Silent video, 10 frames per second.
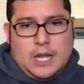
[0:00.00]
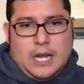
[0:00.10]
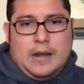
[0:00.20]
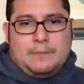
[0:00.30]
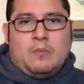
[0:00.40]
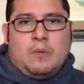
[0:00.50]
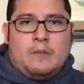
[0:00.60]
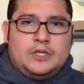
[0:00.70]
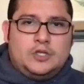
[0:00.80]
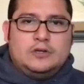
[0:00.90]
But what we
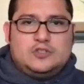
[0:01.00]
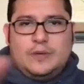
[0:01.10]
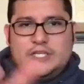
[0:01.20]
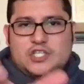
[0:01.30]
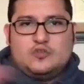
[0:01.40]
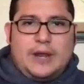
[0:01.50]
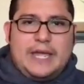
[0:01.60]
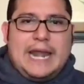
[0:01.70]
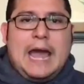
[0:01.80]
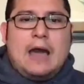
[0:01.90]
do is we just gray
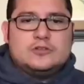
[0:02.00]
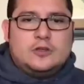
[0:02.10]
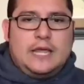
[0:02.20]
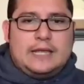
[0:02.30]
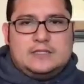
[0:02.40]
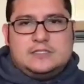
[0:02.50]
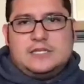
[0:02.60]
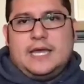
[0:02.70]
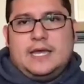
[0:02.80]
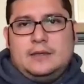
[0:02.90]
it out. So like, let's
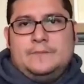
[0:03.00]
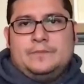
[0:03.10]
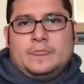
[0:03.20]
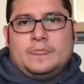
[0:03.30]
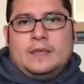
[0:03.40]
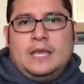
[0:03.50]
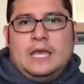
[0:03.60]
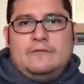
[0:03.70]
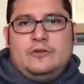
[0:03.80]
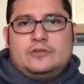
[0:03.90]
say
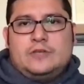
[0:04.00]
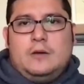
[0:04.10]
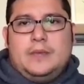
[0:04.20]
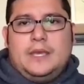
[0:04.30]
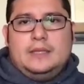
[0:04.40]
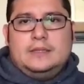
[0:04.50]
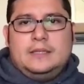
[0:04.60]
if you tell me,